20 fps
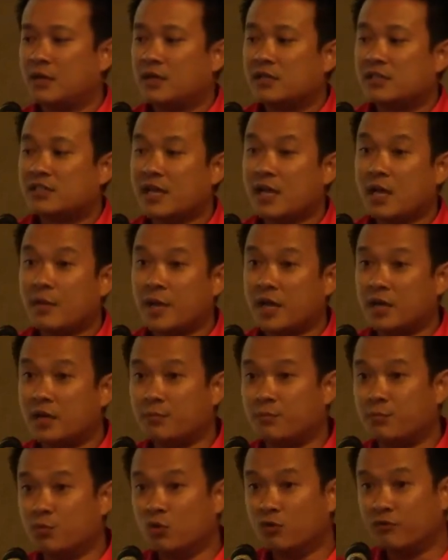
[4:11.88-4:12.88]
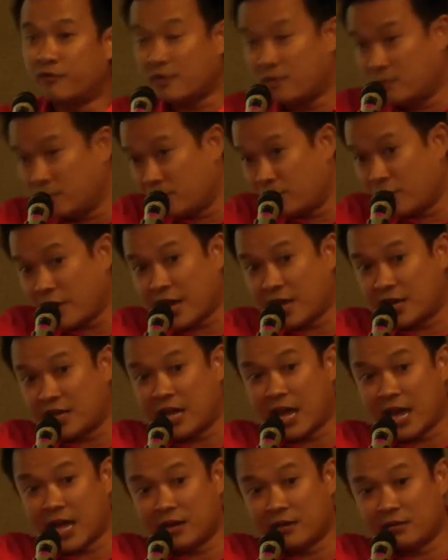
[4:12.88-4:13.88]
Sign up at the booth right
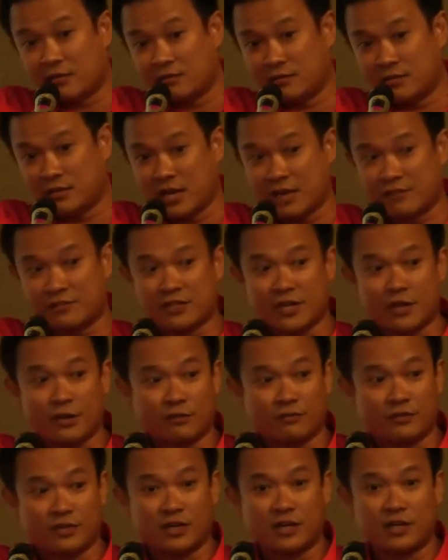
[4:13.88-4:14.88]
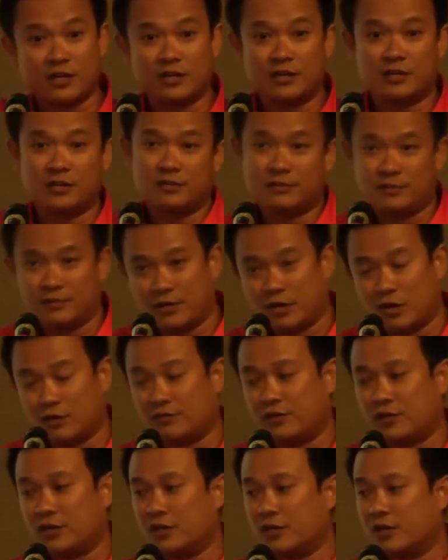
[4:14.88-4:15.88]
at the end, left side of
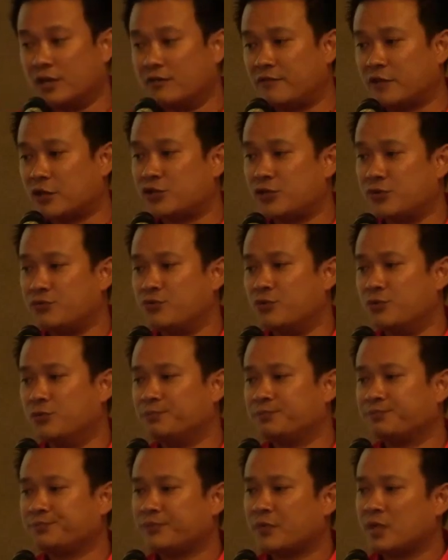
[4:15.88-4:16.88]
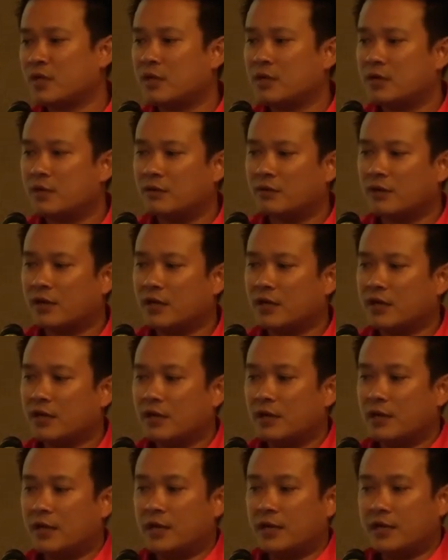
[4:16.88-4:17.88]
the function room. Okay.
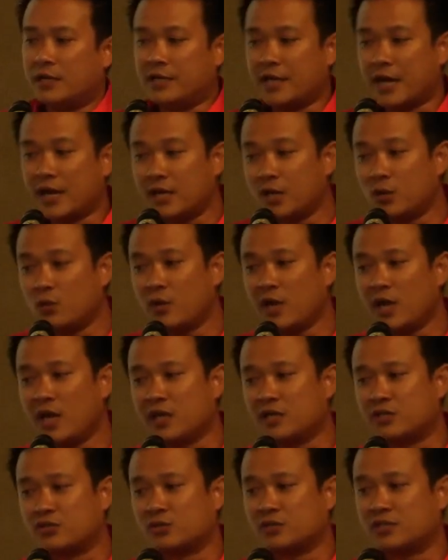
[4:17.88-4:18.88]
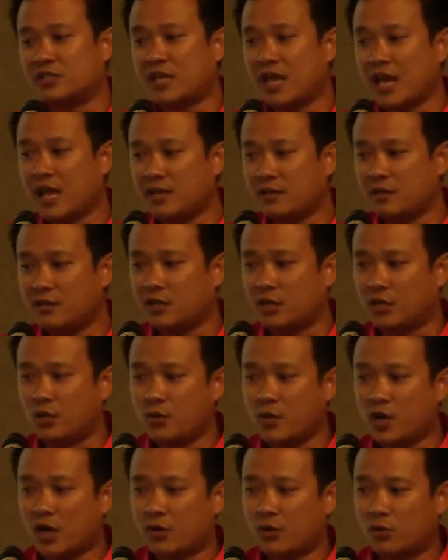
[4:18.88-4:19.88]
The other way is to scan the
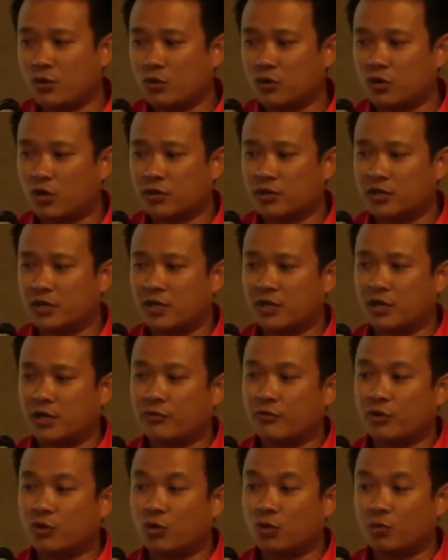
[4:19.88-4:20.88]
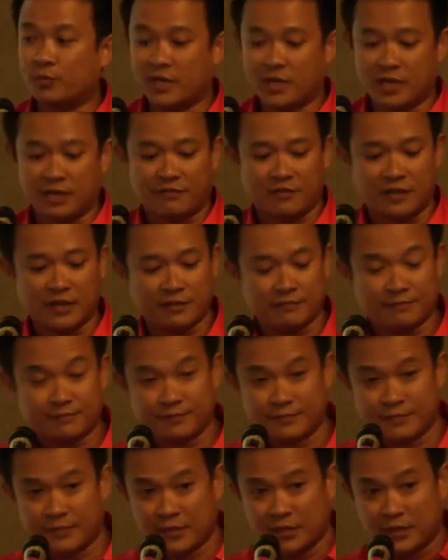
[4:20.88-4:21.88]
QR code on the recruitment leaflet
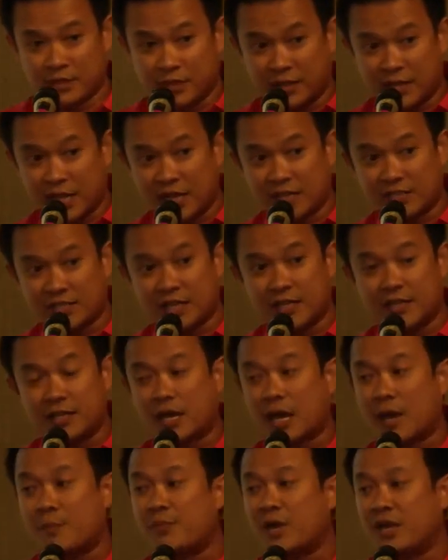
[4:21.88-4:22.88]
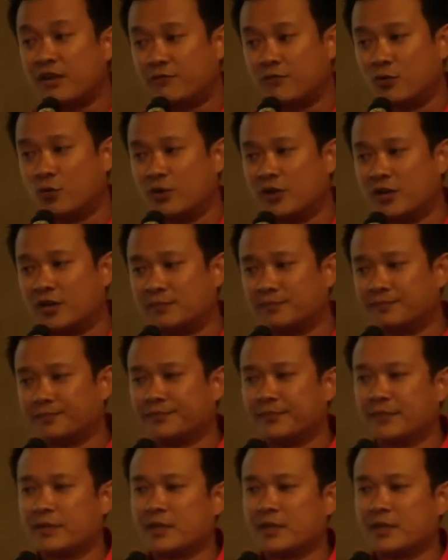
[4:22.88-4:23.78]
that is in the campaign folder.